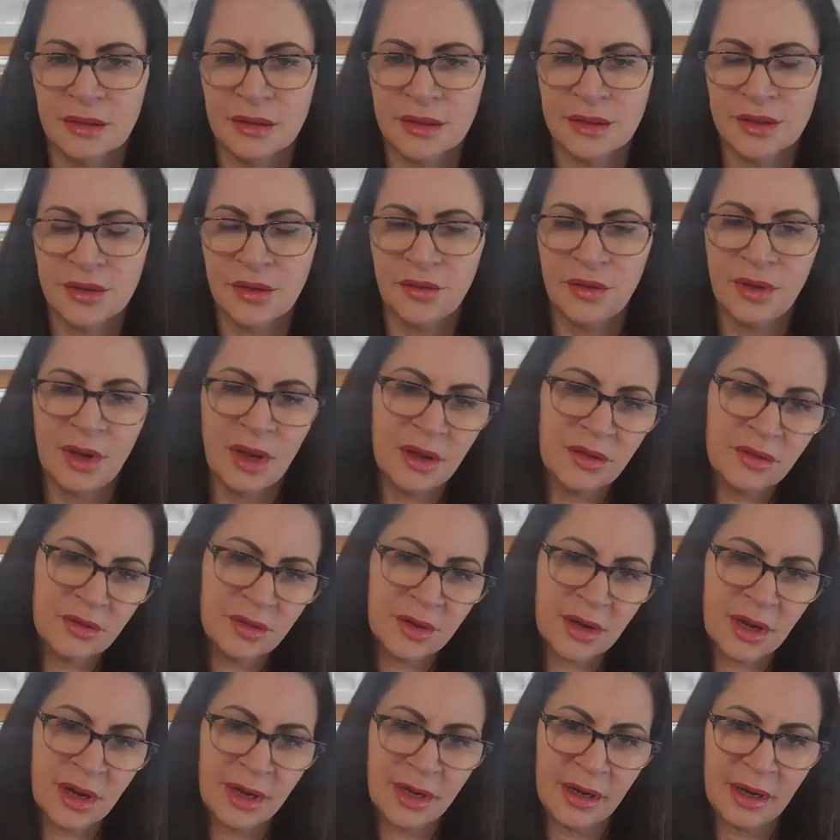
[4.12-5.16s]
So the other
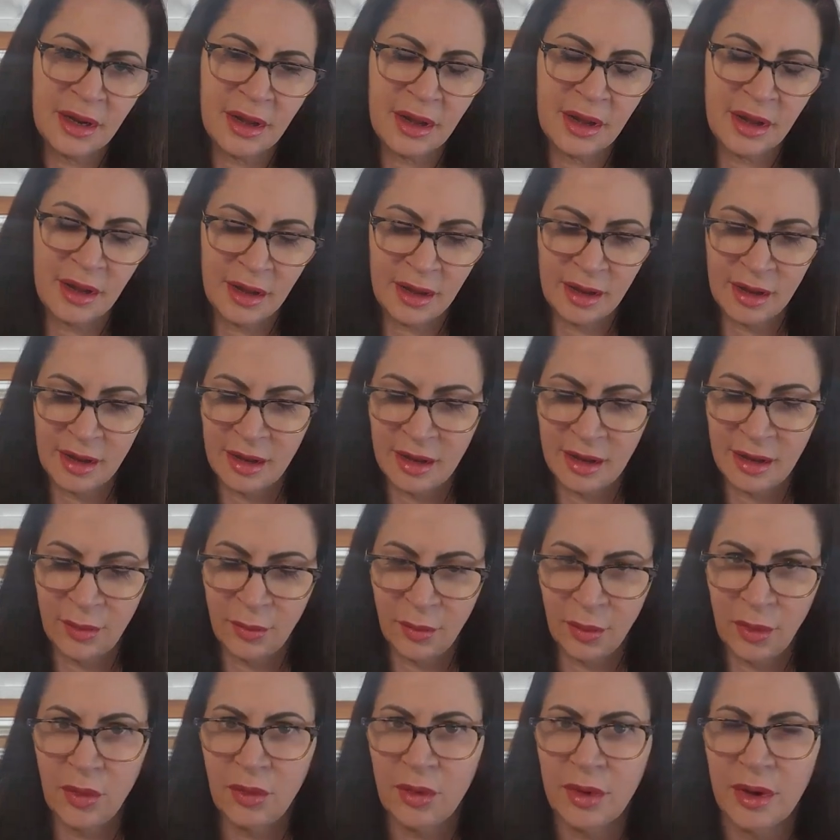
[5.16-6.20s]
night I
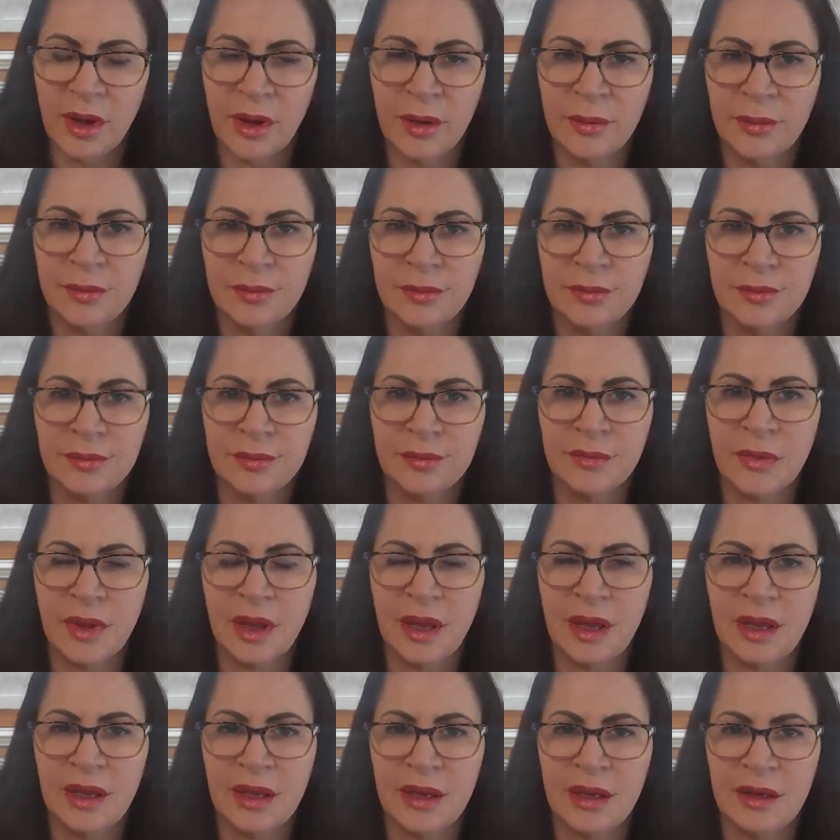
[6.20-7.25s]
woke up
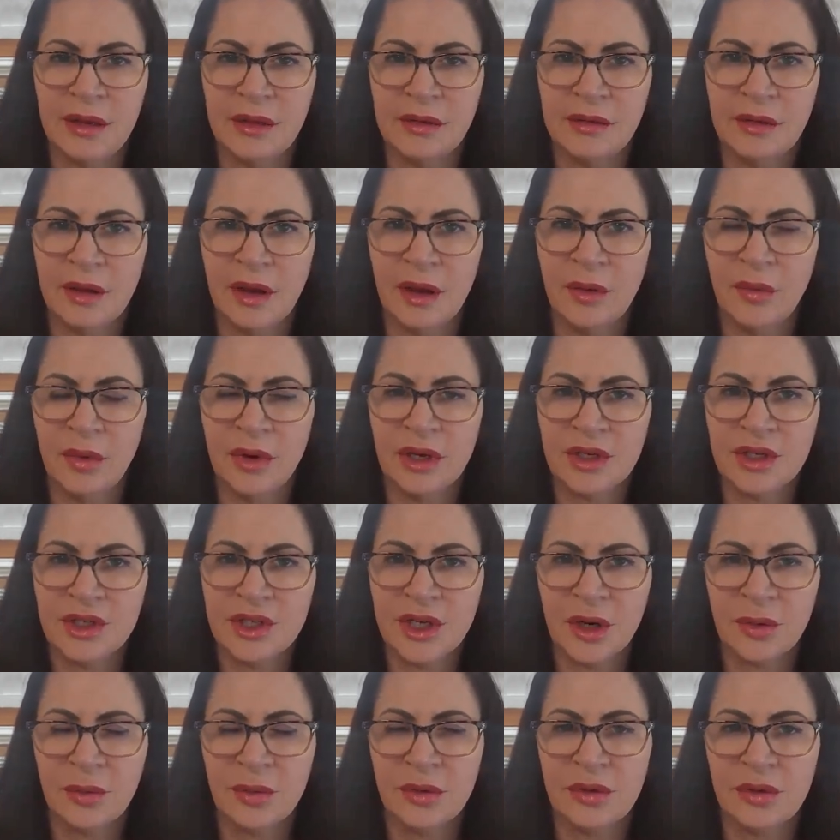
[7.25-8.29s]
and I wanted to
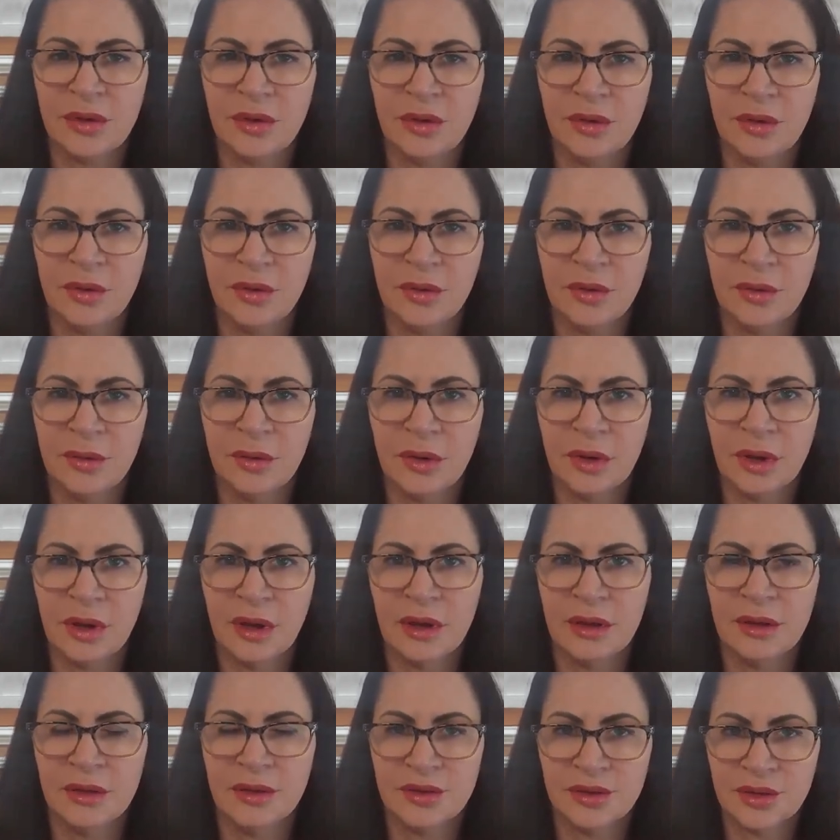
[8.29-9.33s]
share with you
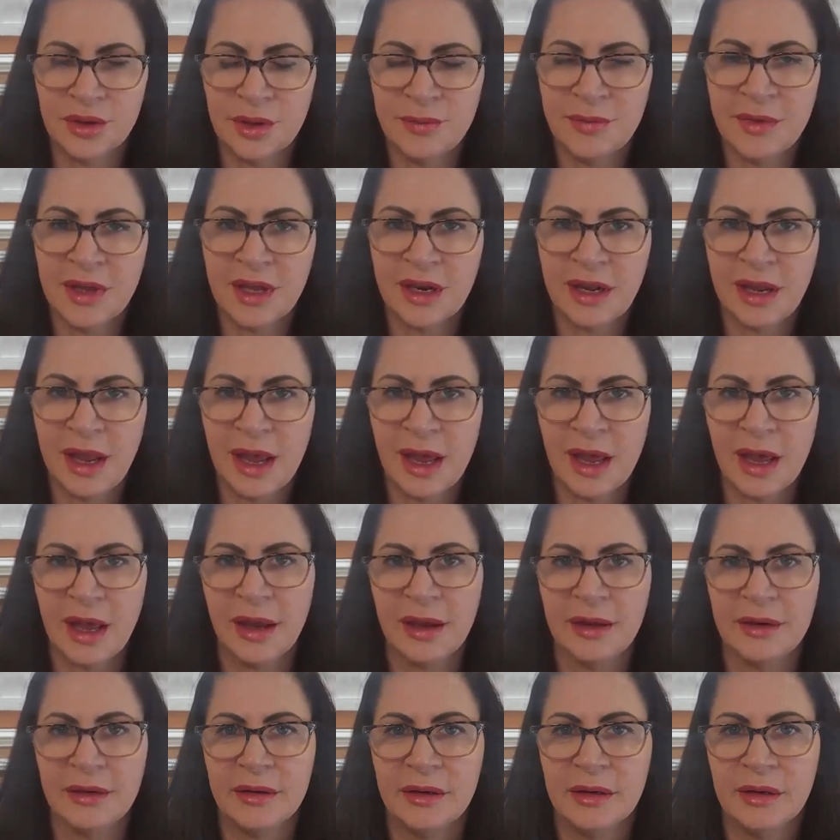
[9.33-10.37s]
a dream that I
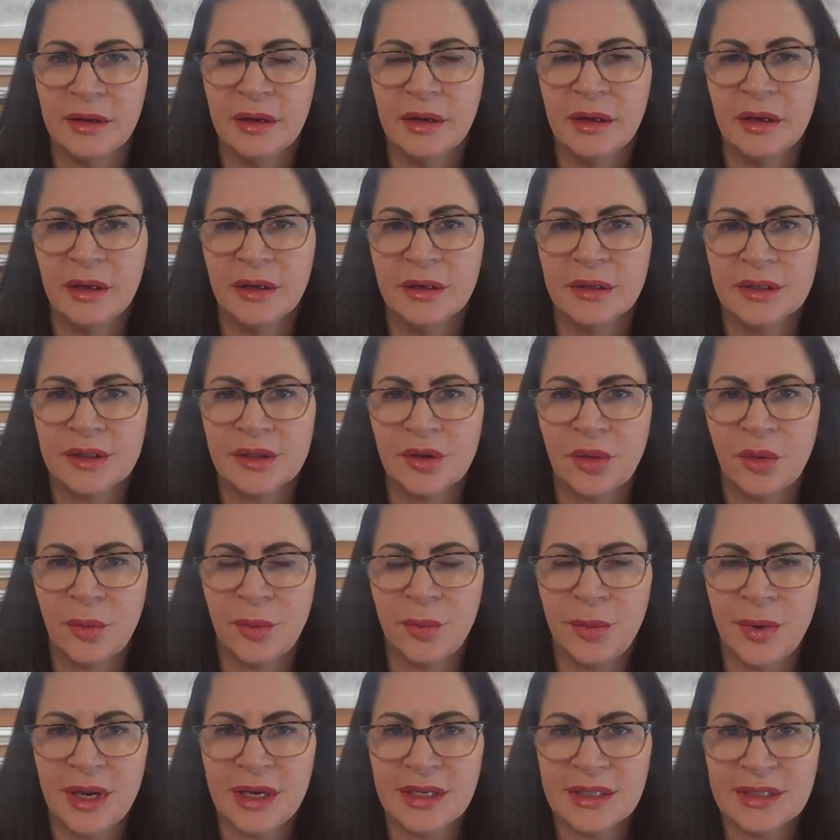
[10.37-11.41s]
had. So
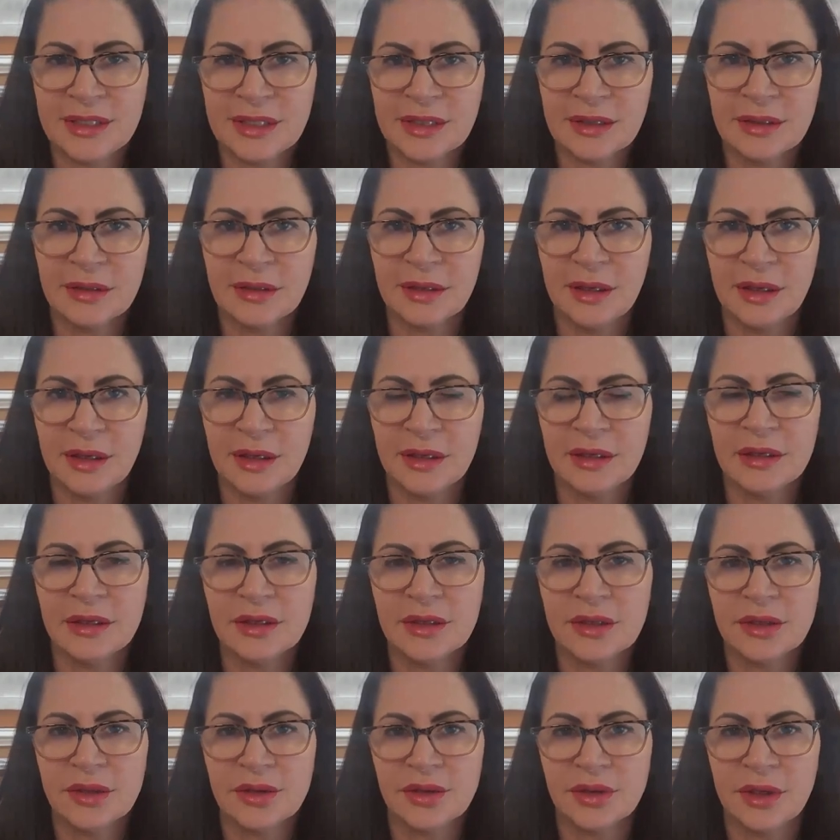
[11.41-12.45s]
basically, in
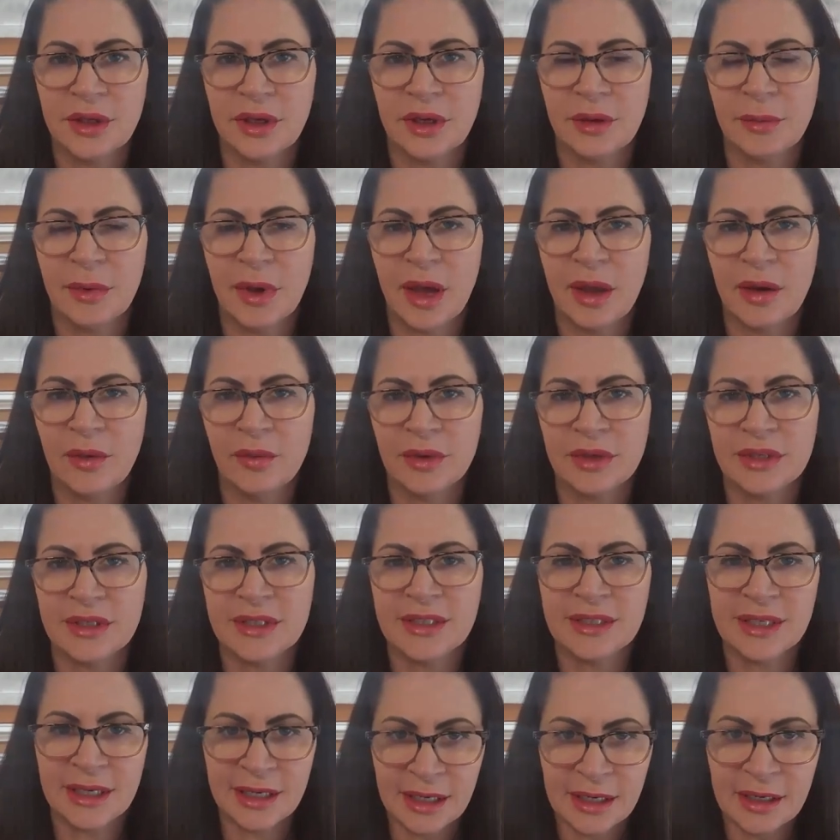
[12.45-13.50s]
this dream, I
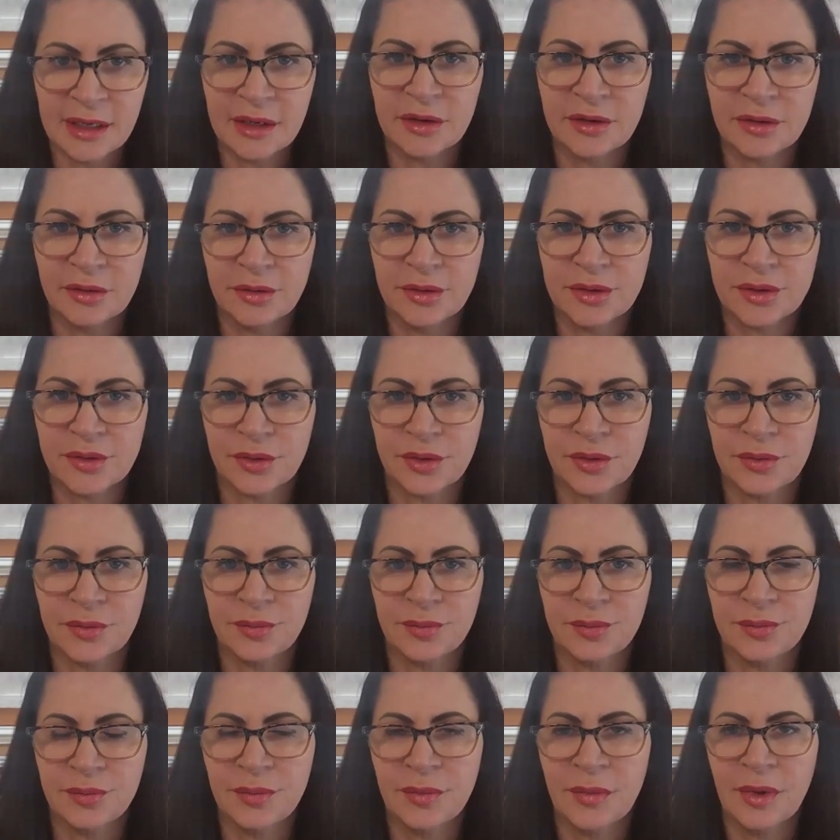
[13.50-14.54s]
was sitting in a
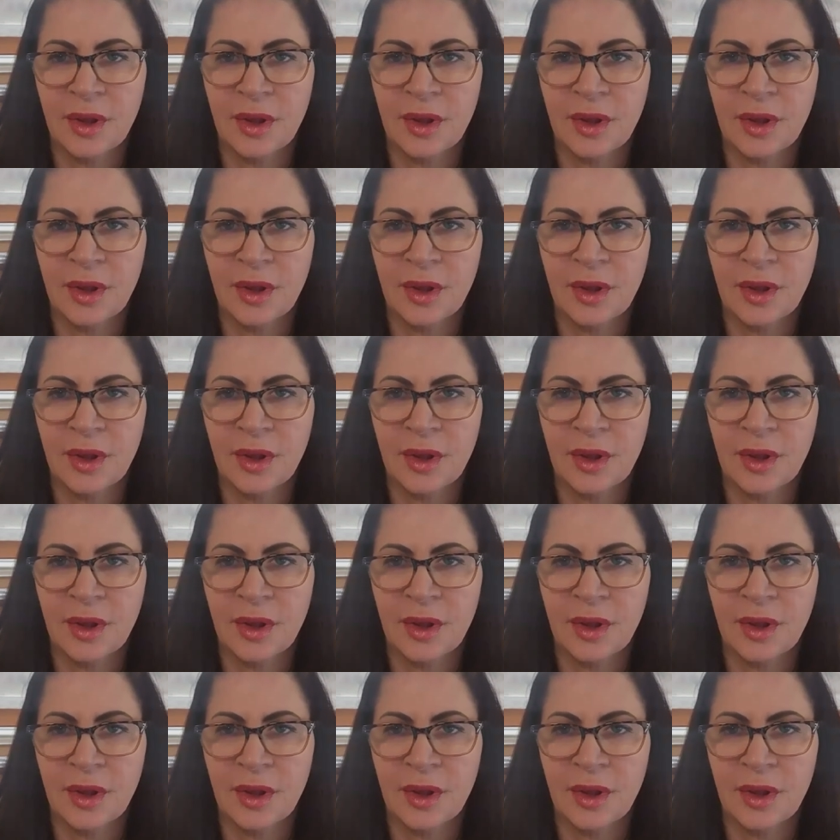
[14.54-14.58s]
newsroom.